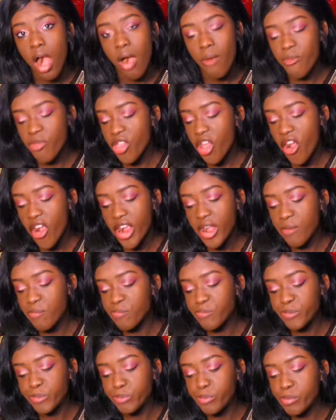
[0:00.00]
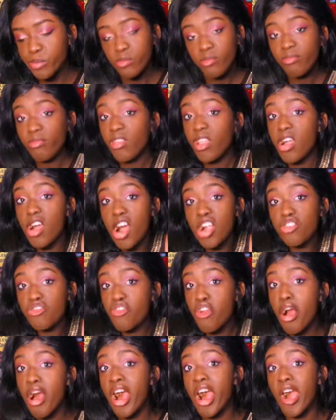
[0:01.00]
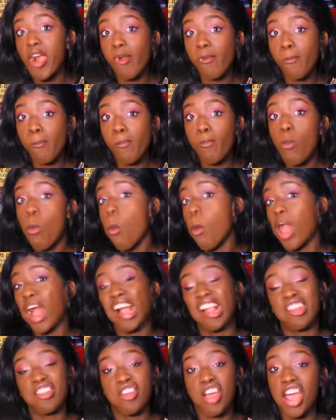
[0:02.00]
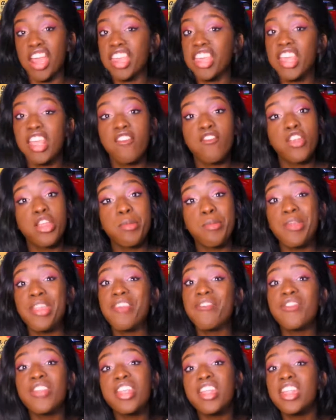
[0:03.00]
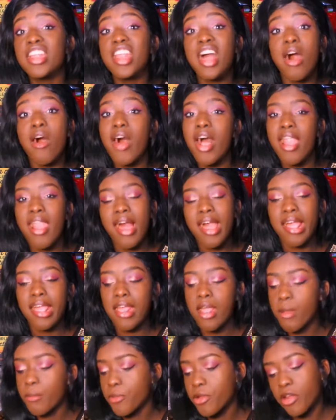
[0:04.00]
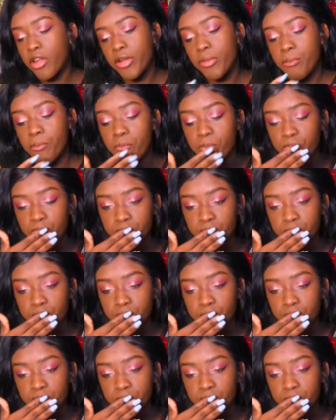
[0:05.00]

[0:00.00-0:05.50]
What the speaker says: I'm sorry. I tried to give her the benefit of the doubt. I like it. I'm sorry.